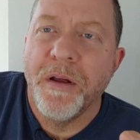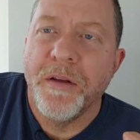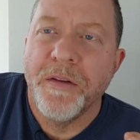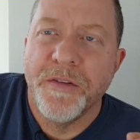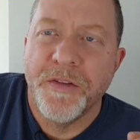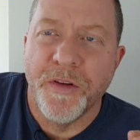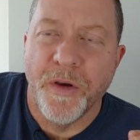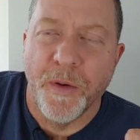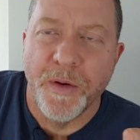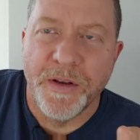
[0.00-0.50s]

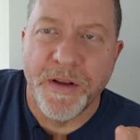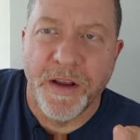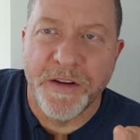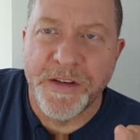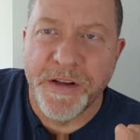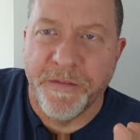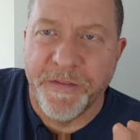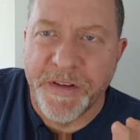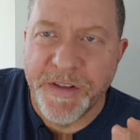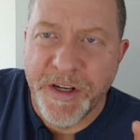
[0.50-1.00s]
So it
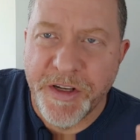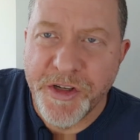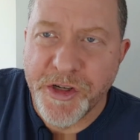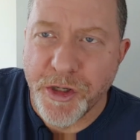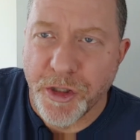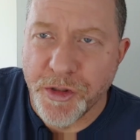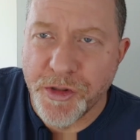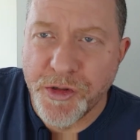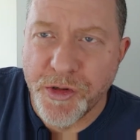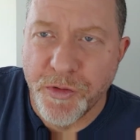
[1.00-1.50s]
does have a
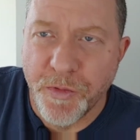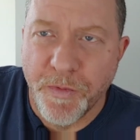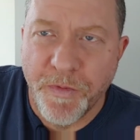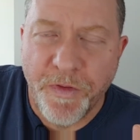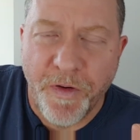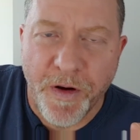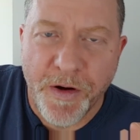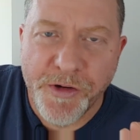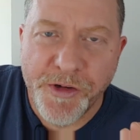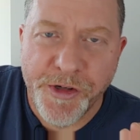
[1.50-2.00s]
digital zoom
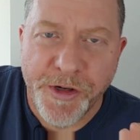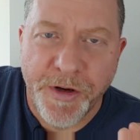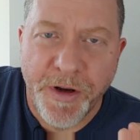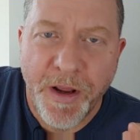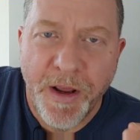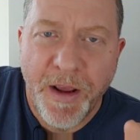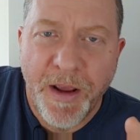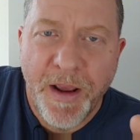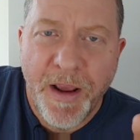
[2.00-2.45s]
function,